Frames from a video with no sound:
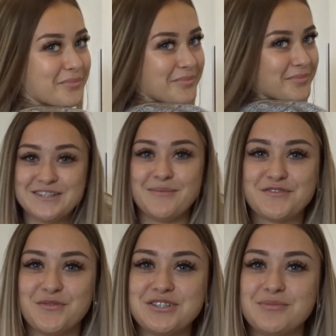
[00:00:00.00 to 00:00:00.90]
Thank you so
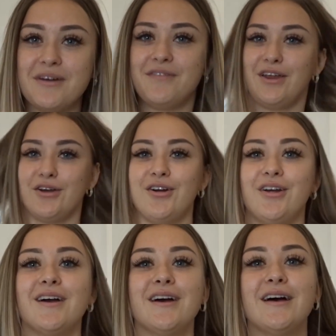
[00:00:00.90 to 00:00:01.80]
much for watching my
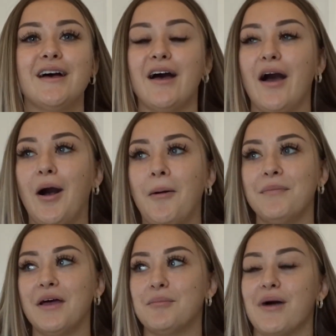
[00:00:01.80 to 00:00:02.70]
video.
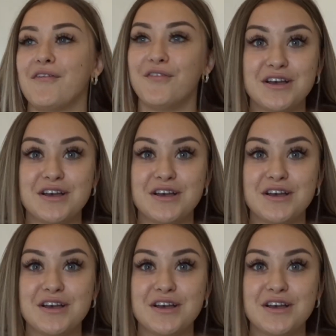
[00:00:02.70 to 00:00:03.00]
My